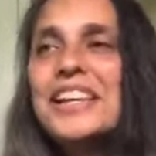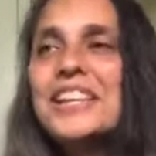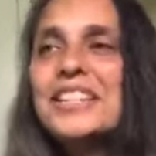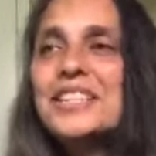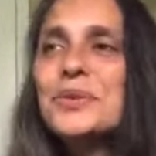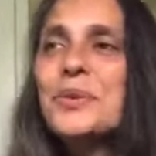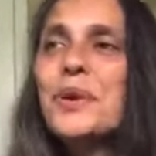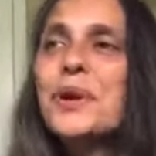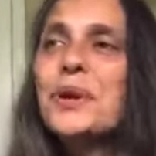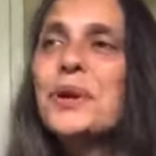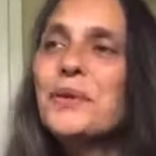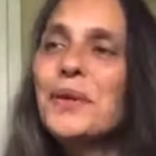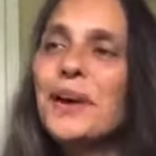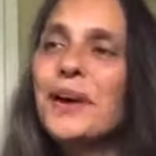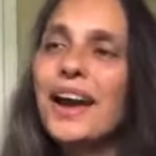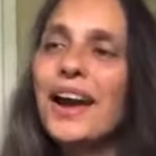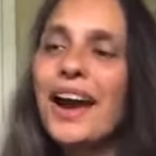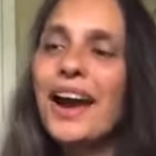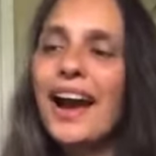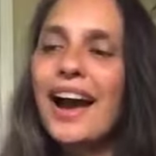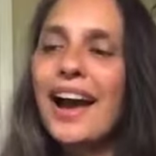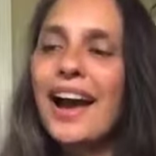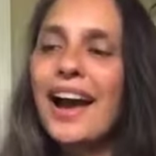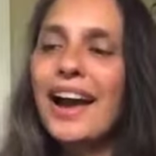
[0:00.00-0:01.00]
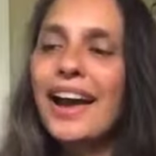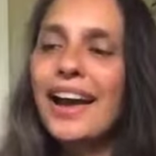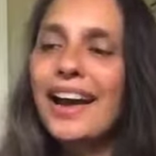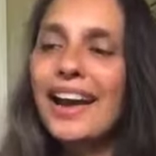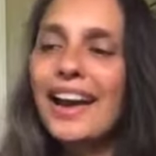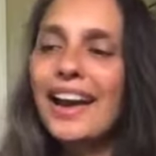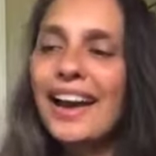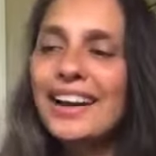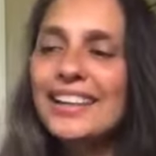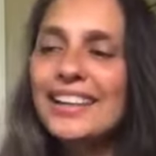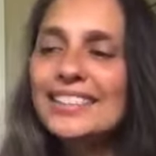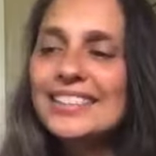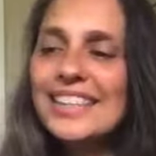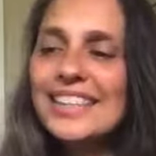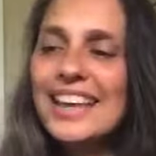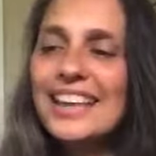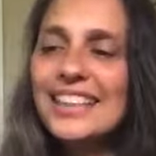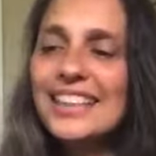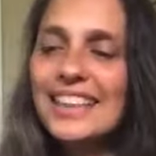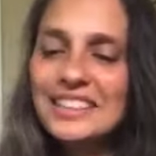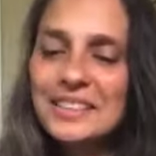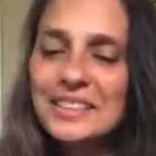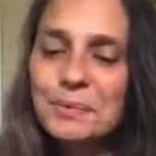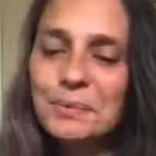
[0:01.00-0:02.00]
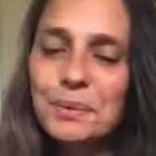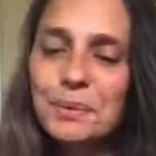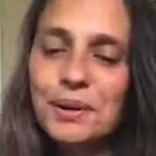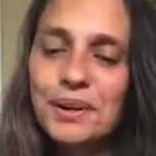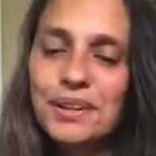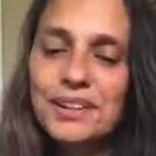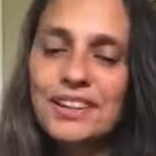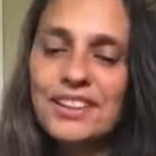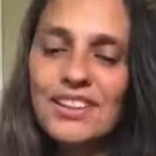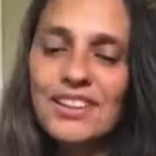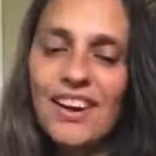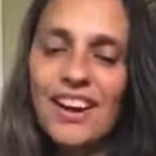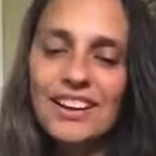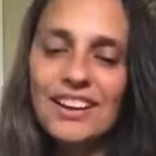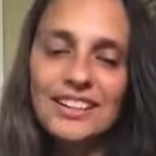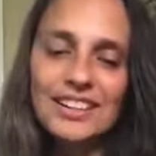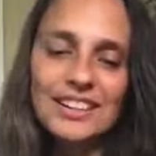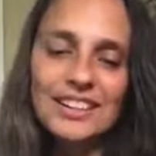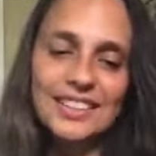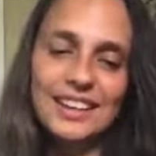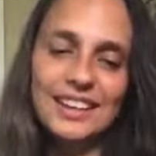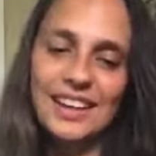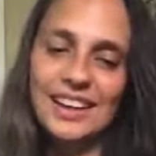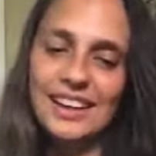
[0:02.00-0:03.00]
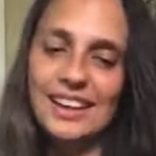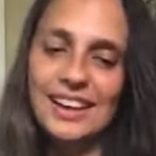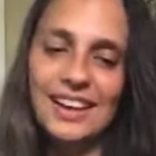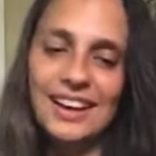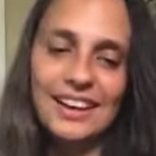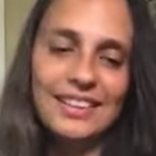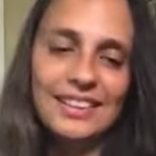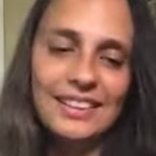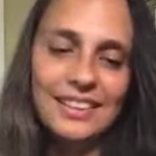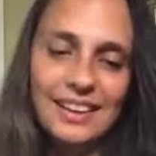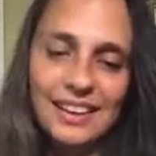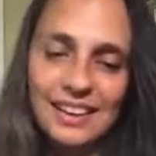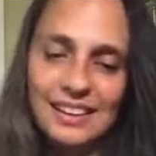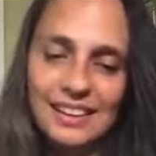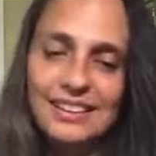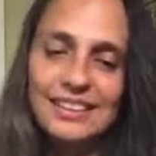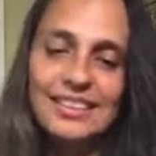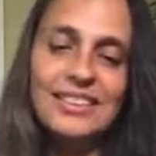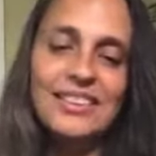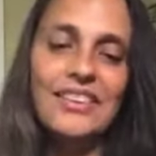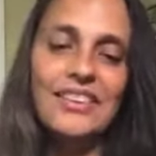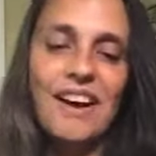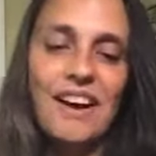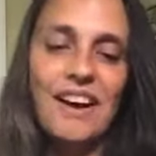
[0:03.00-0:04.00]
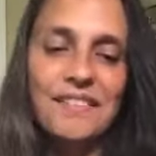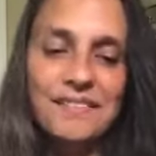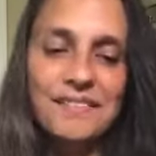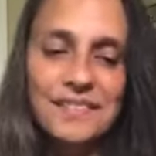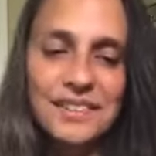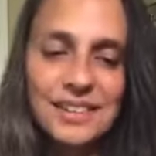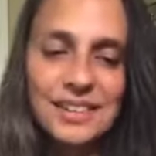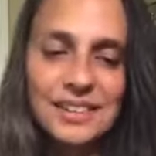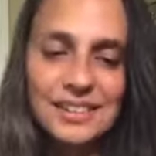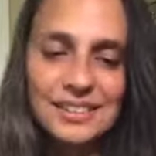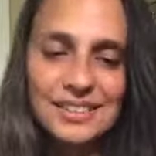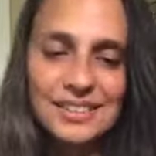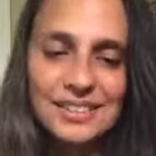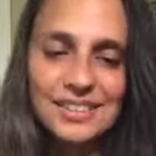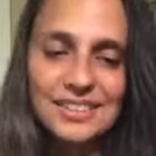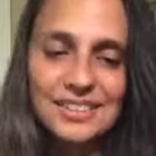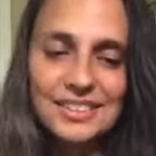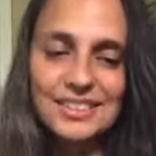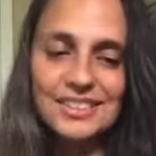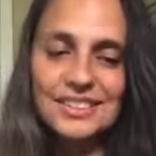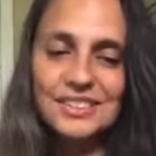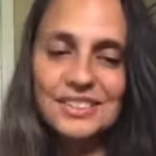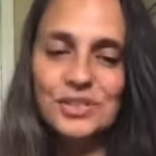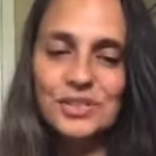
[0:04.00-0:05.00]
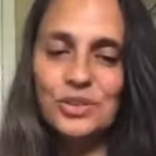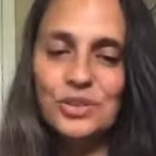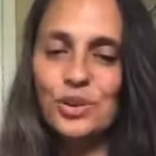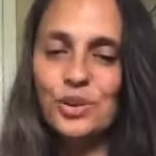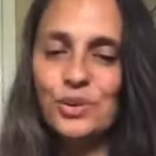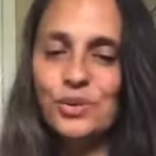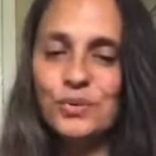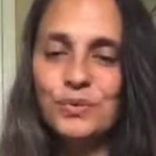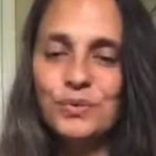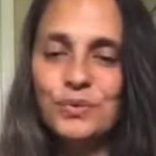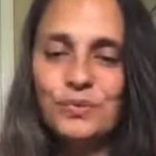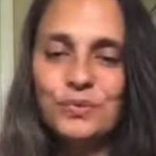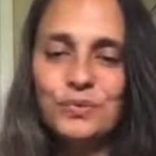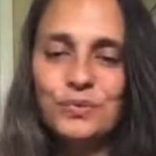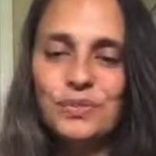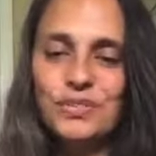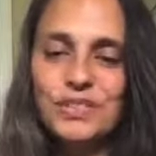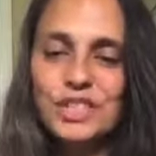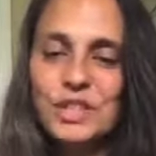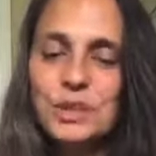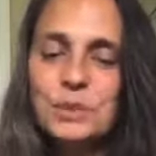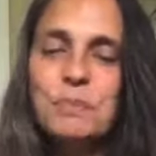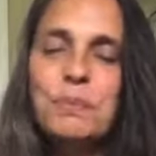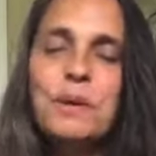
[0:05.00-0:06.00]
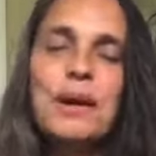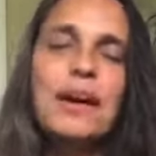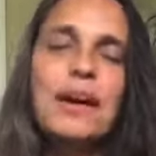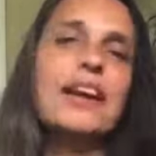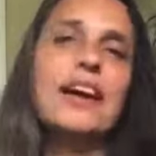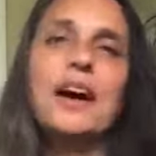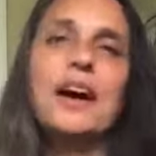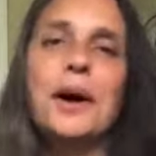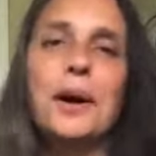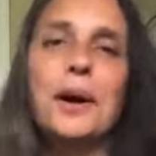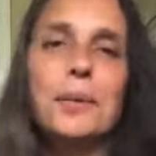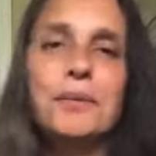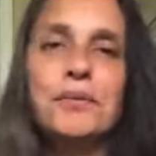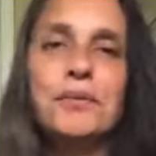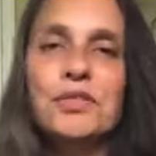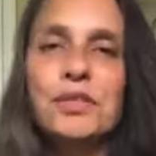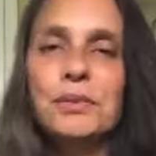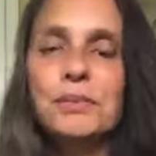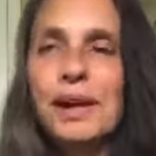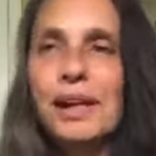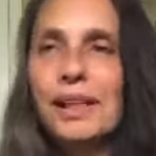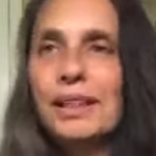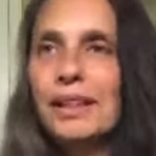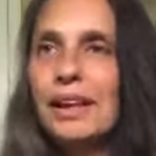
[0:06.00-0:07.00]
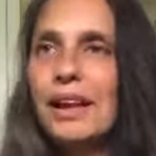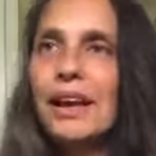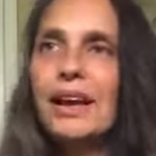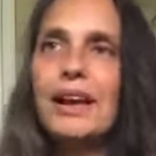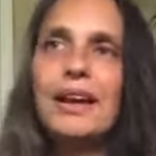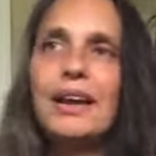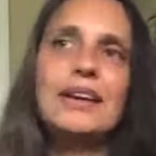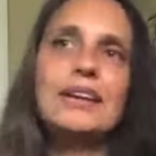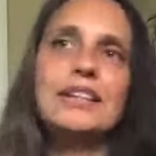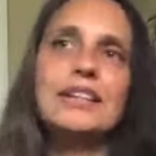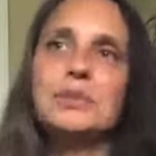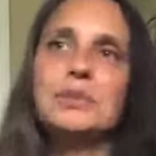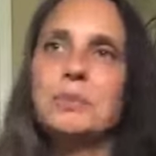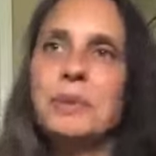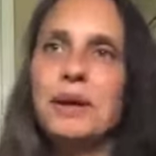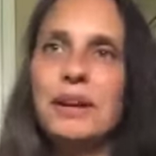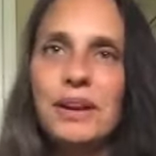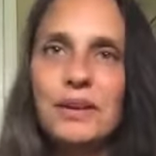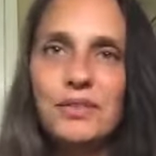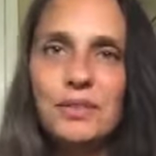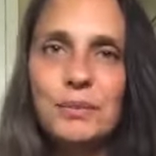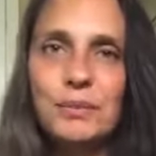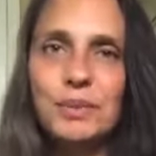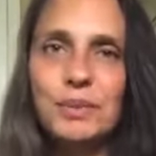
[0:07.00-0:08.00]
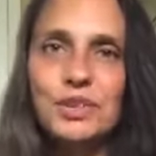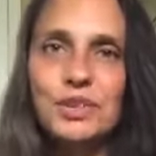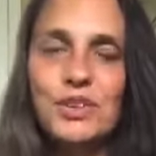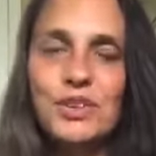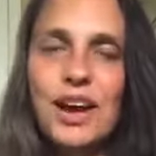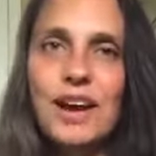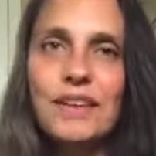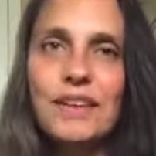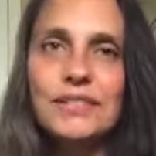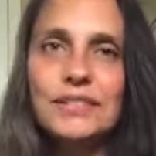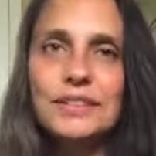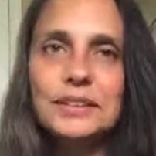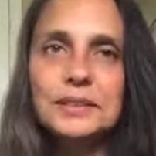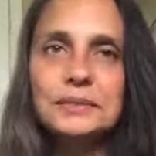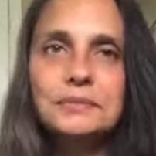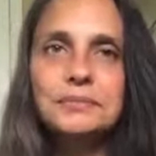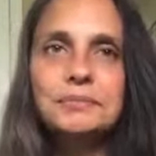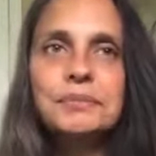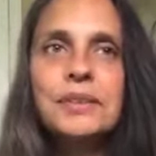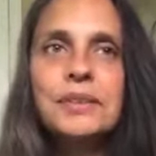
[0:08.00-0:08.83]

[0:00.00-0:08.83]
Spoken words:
So anyway, I say that to put into context, like I land in their office, sort of sped up from LA, sped up from the travel.